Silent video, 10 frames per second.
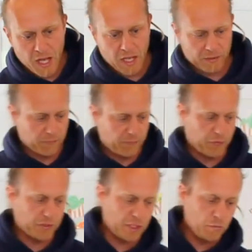and
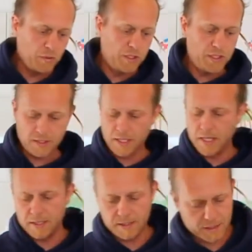first thing we need
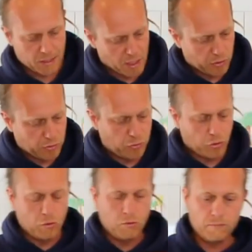is
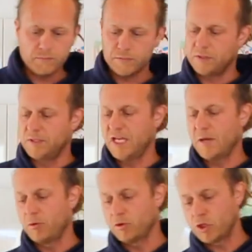2
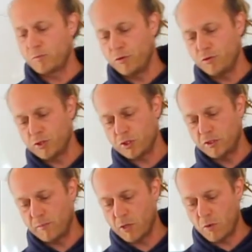tablespoons, the
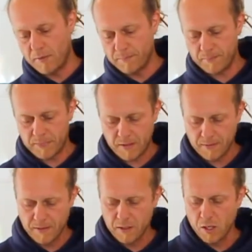big one,
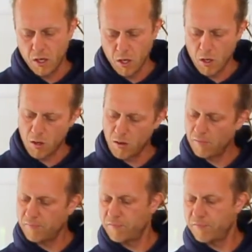
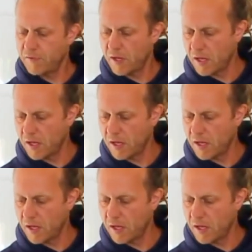of